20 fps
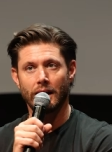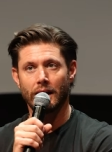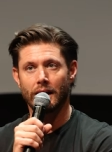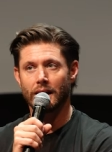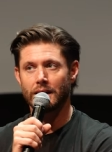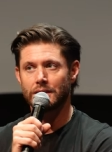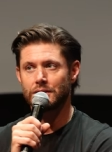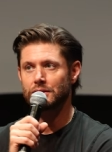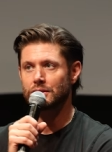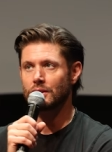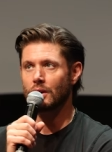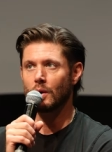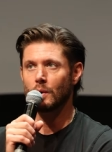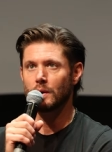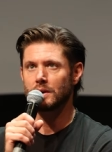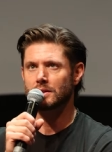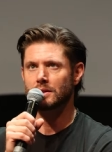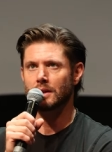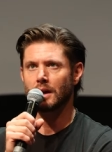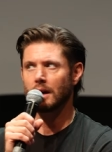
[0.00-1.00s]
And I just
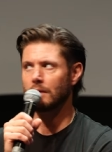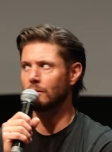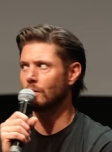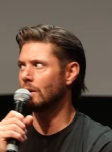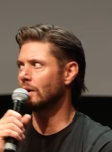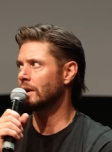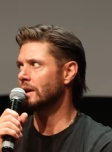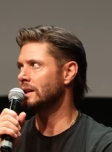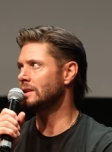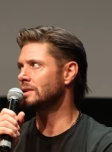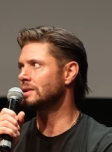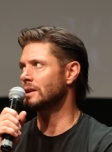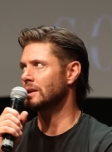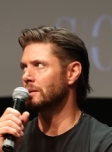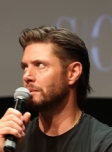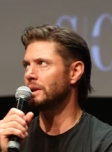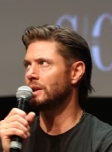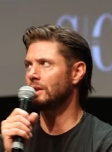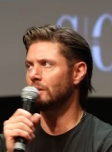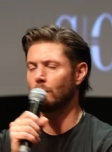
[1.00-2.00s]
always thought, well, he's
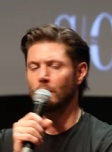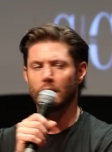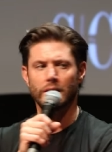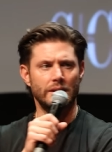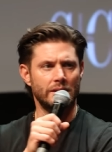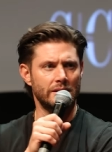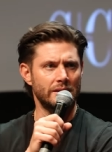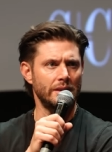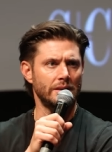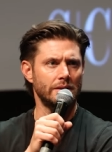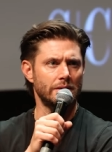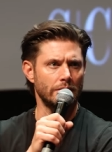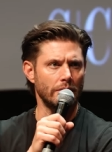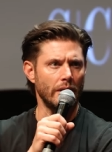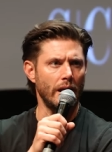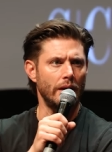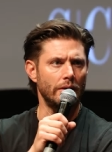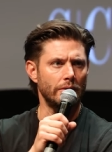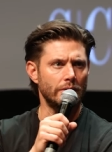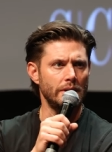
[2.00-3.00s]
going to be the one that sticks
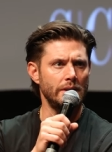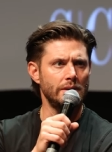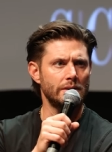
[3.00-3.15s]
around.